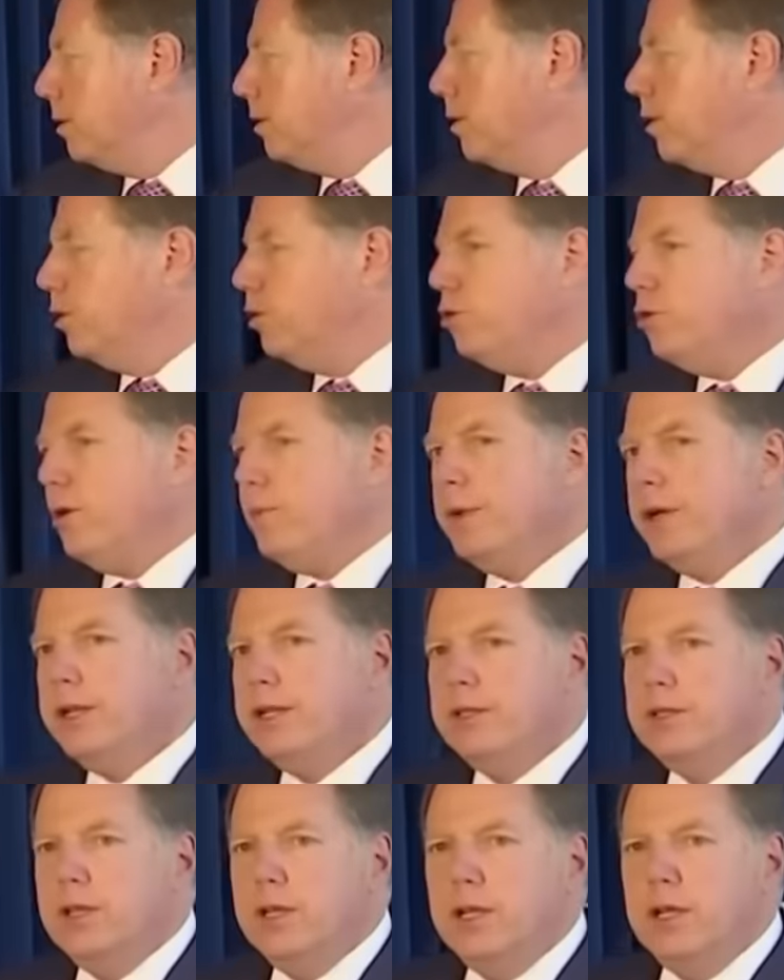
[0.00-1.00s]
But when we talk
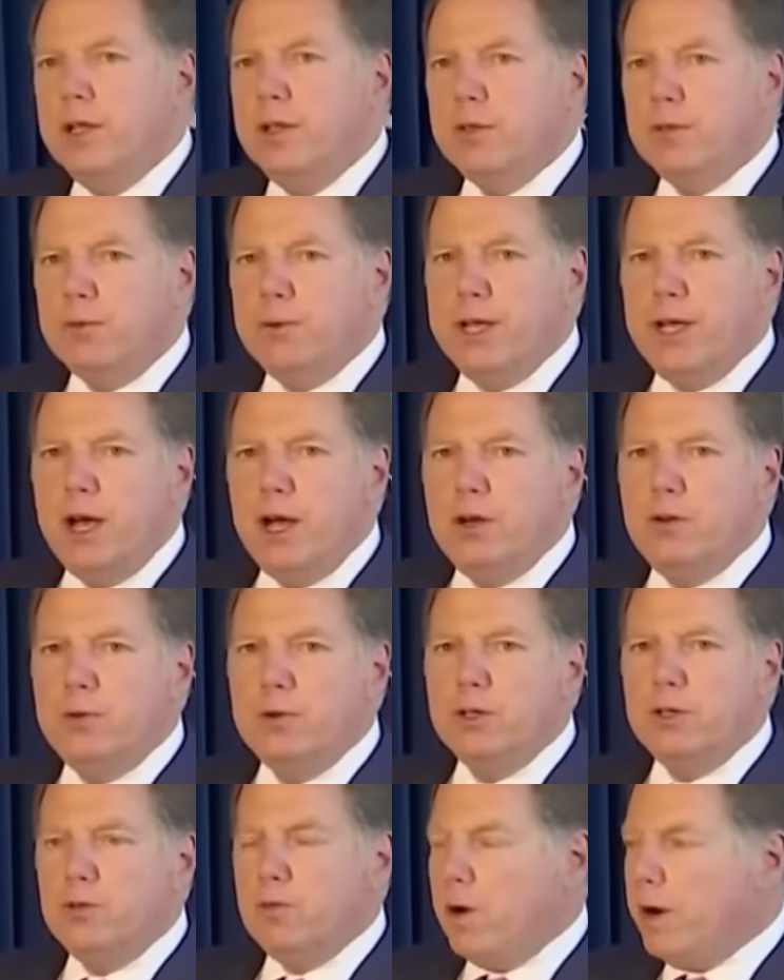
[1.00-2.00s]
about foreign money,
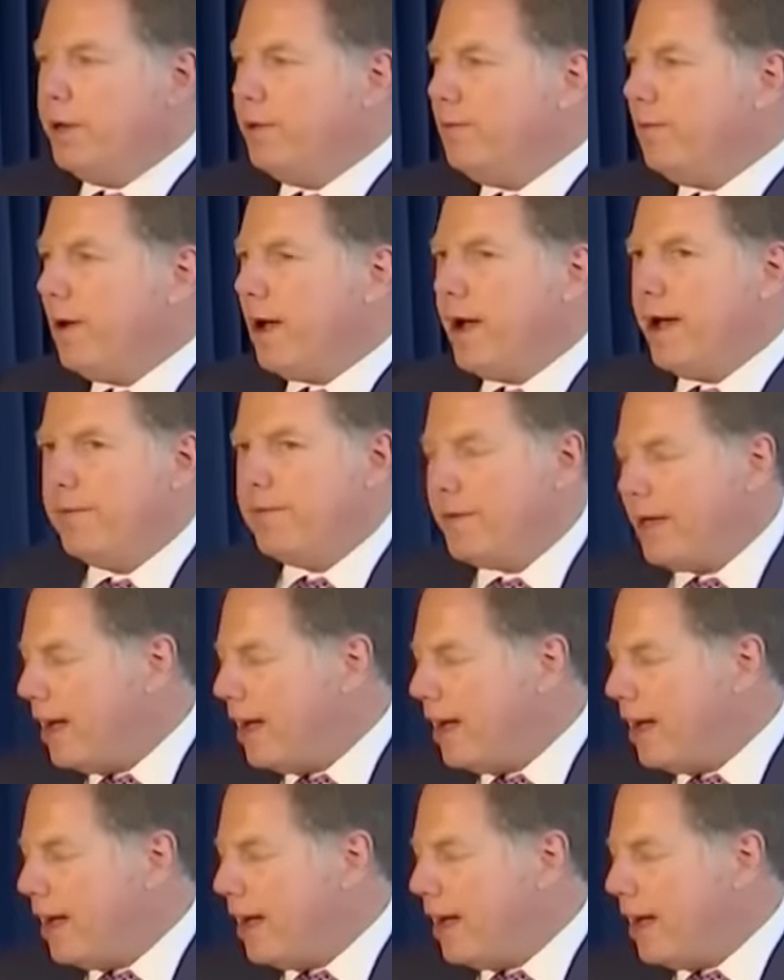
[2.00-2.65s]
people really want to get